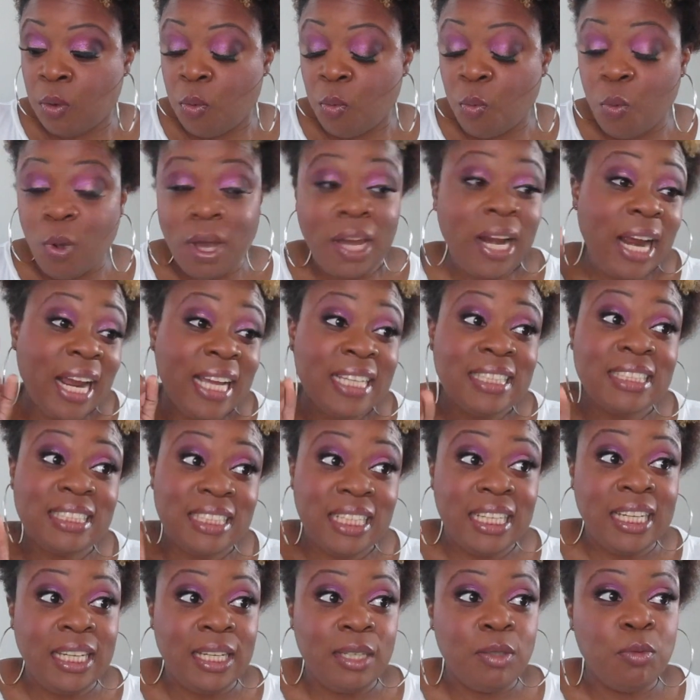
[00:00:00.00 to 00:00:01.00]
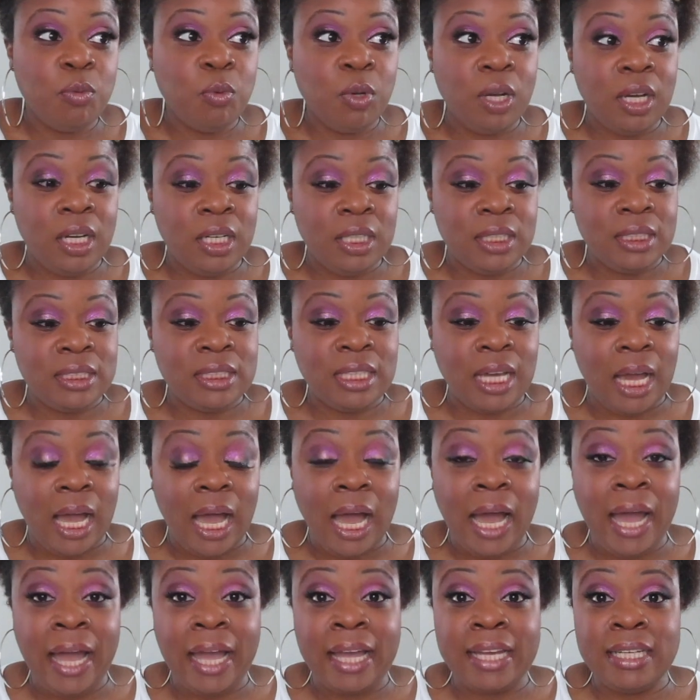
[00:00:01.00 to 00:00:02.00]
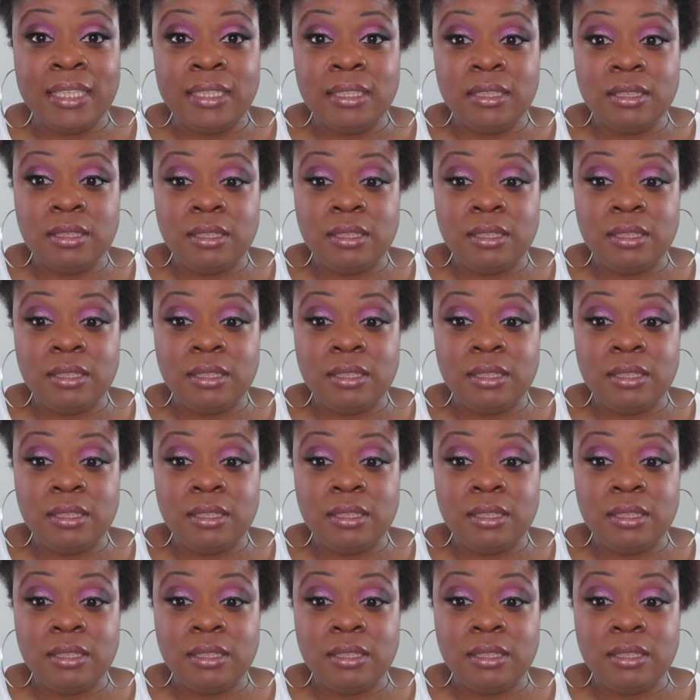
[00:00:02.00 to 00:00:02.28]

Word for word: what I did was I,